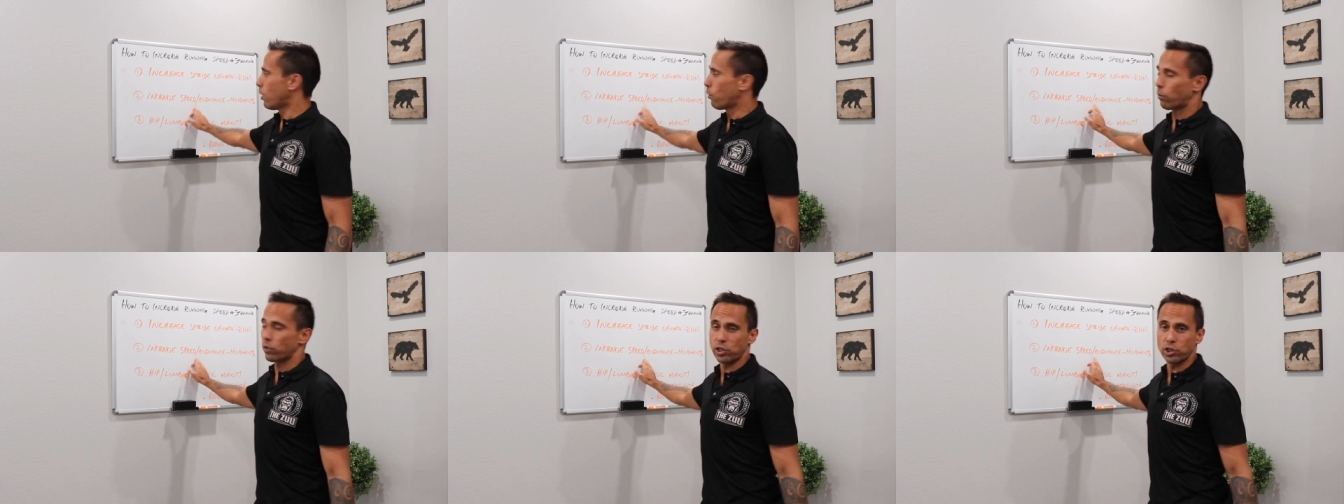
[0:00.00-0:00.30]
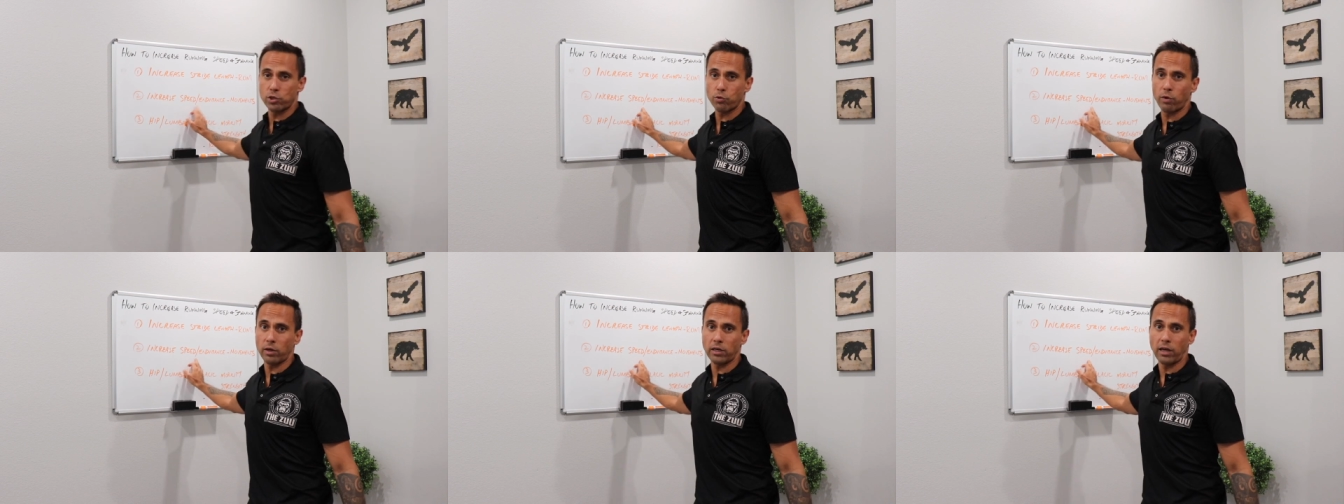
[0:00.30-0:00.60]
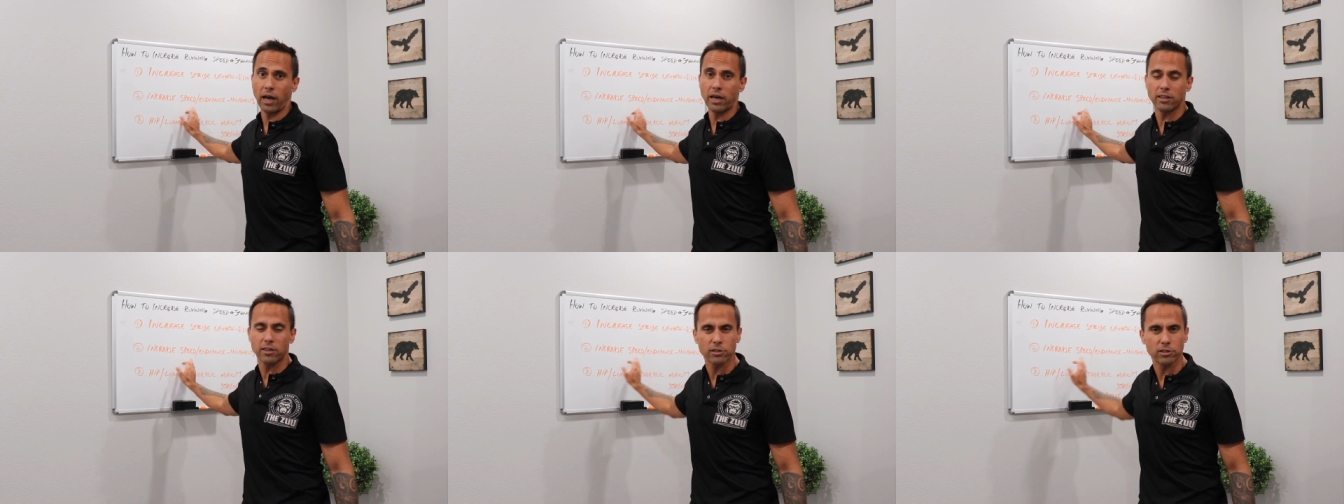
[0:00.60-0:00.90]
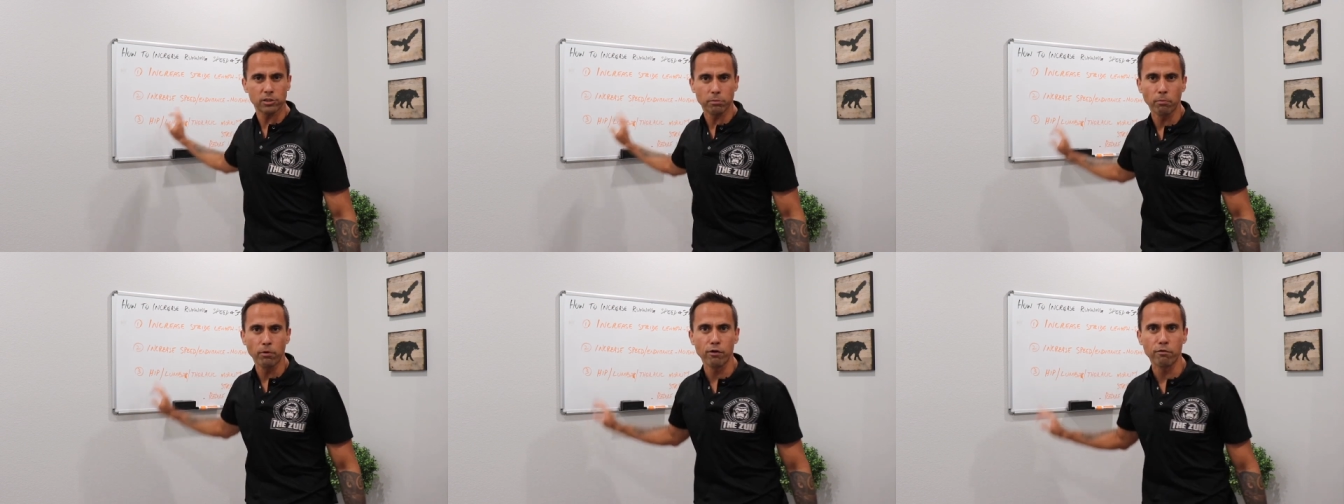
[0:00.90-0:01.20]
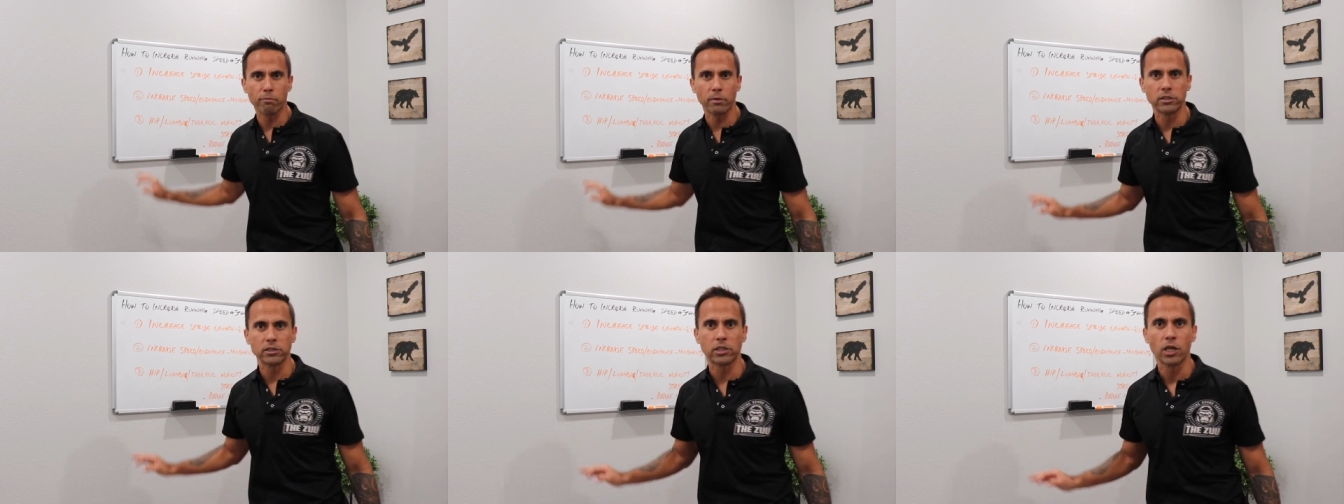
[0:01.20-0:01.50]
when you're doing Nathan's
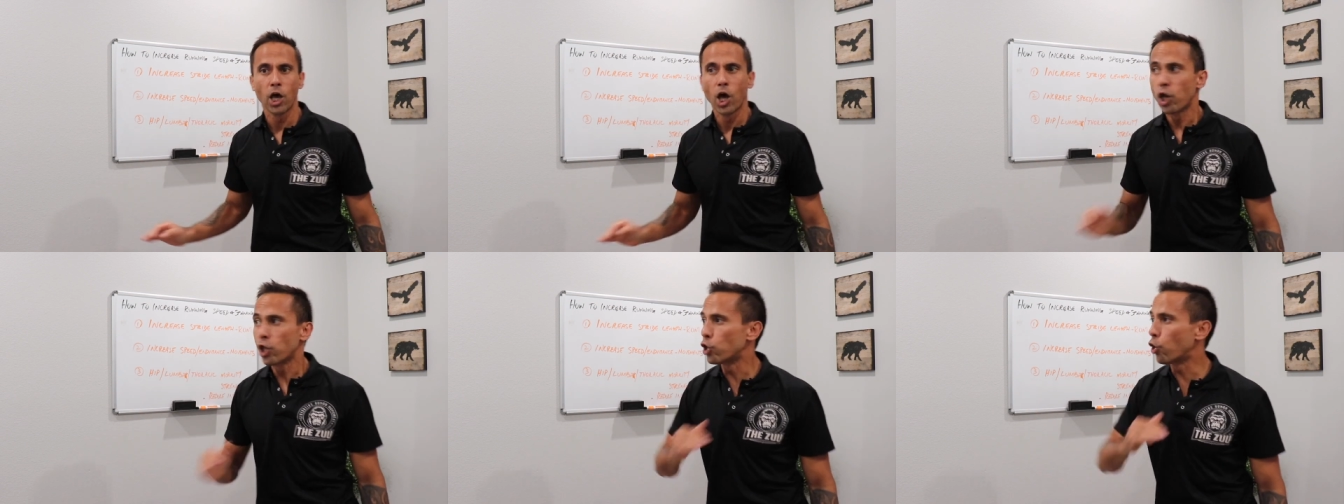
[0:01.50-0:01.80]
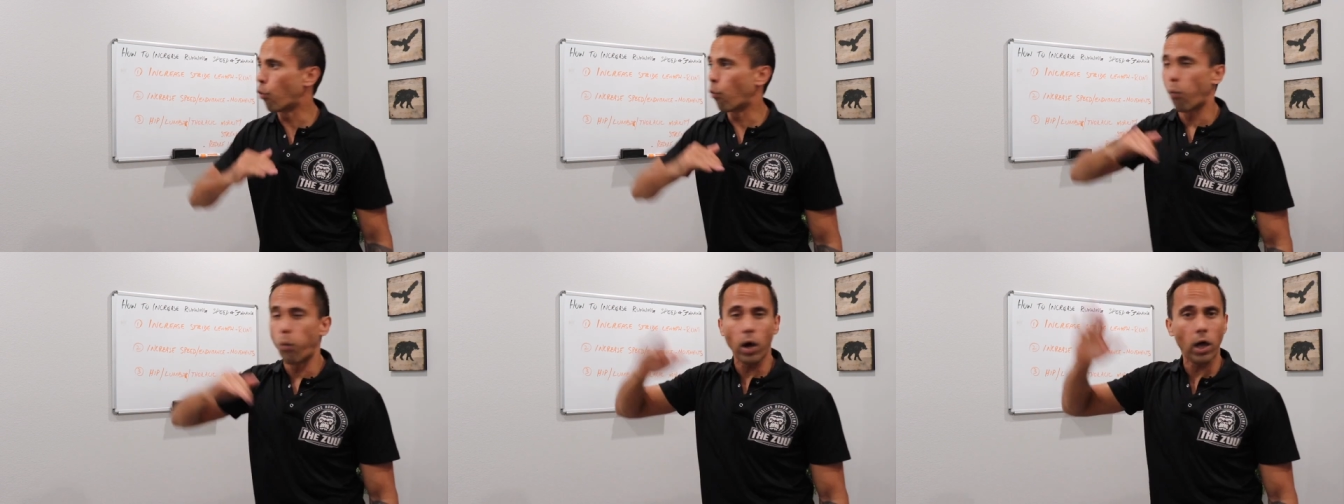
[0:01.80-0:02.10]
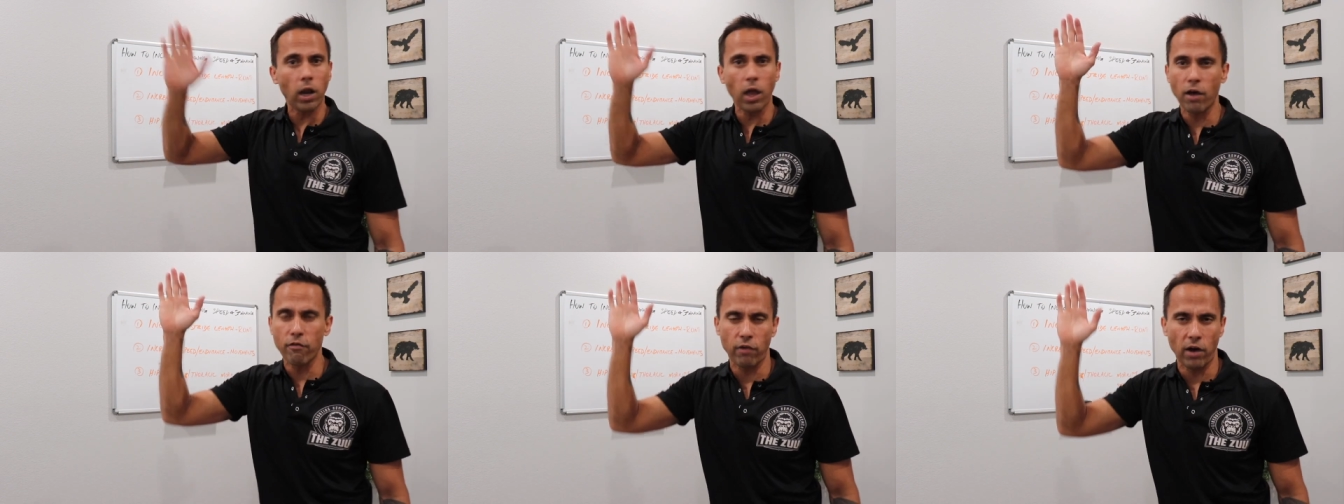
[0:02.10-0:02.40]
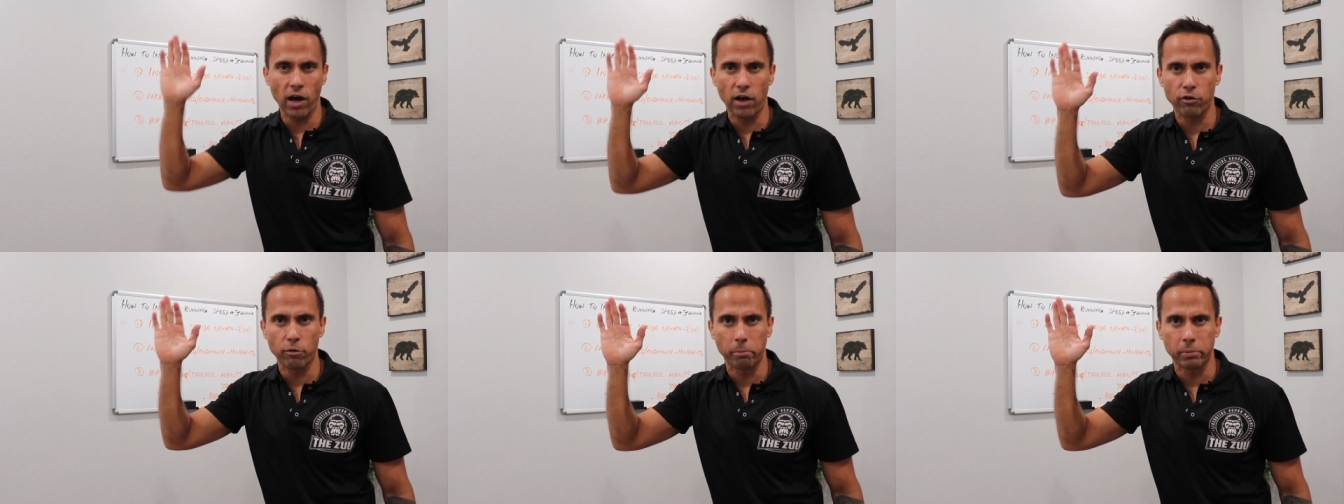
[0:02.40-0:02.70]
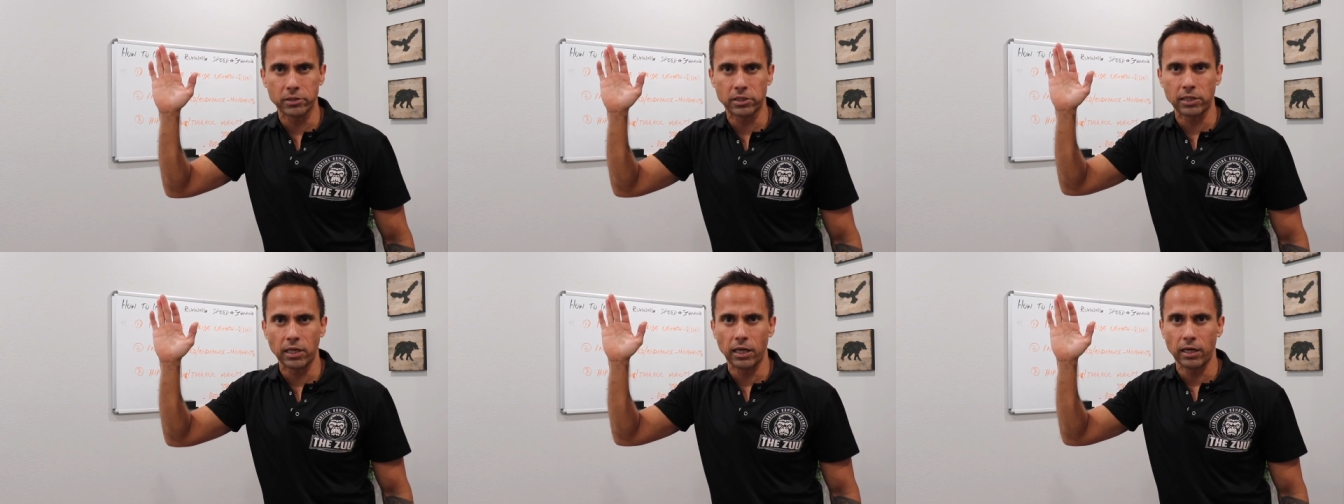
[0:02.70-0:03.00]
movements, you're well over one hundred
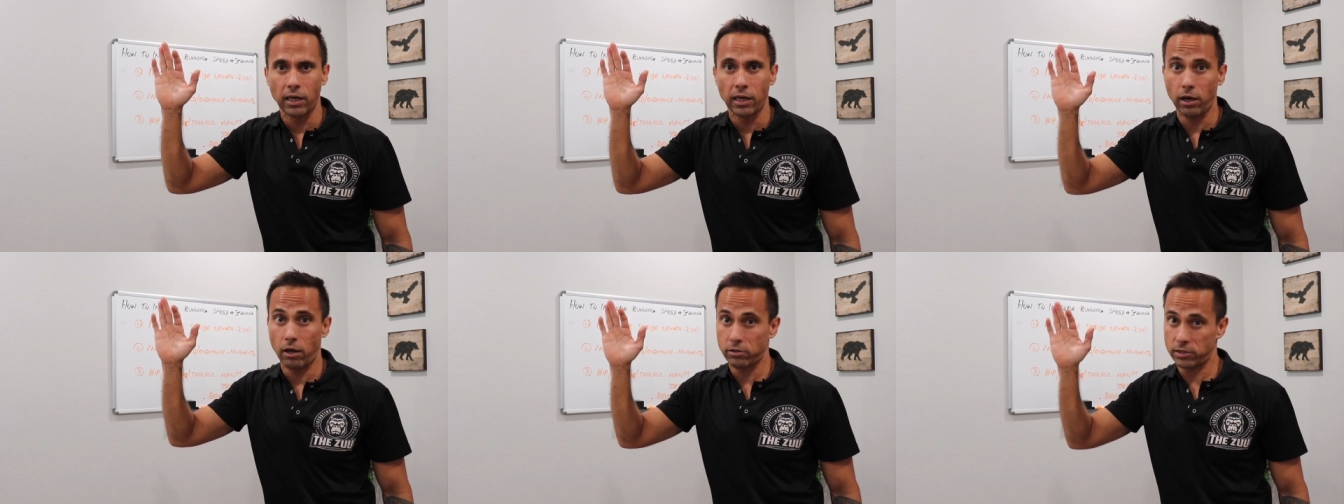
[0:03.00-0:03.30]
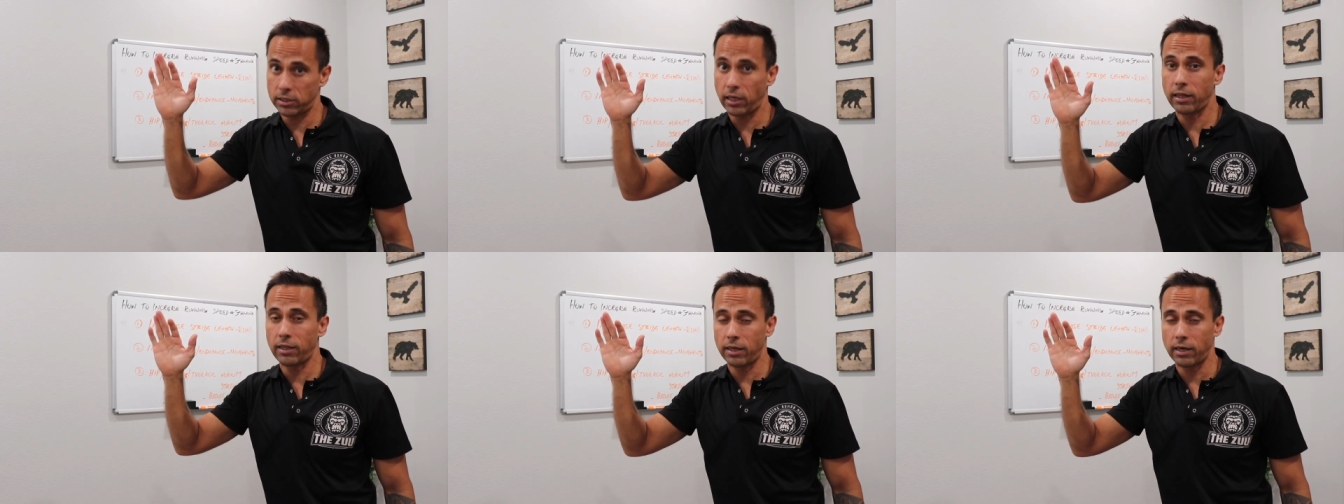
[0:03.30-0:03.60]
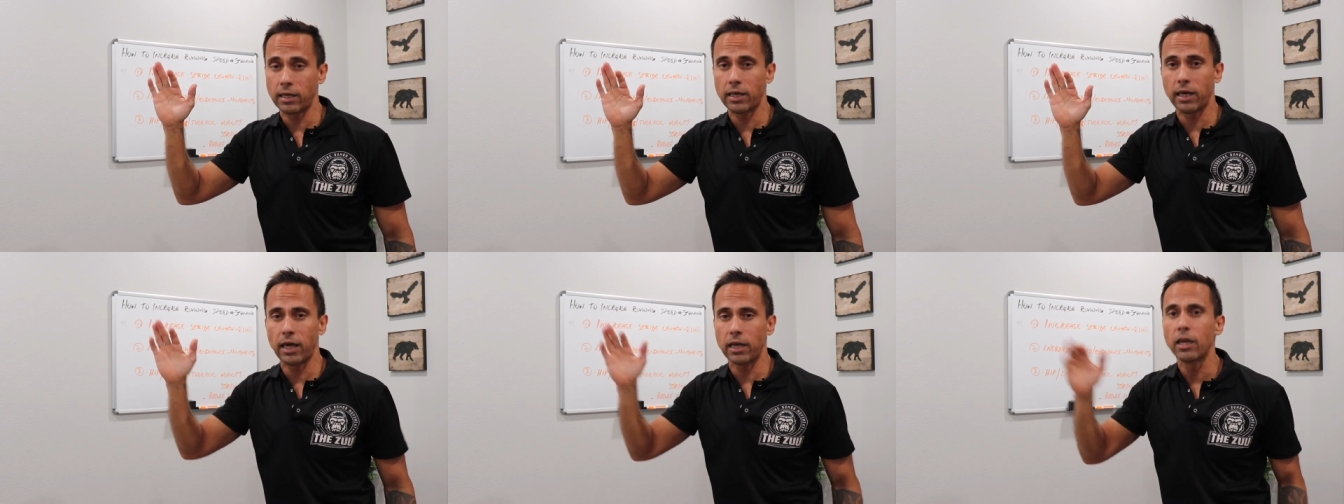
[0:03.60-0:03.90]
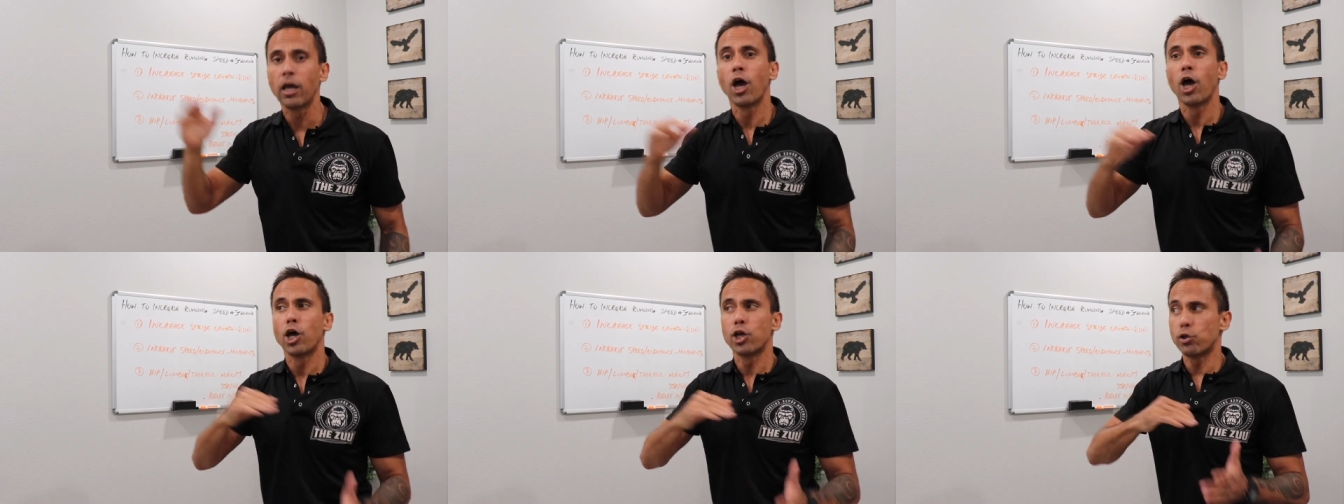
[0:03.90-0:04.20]
percent, and I'll say that again,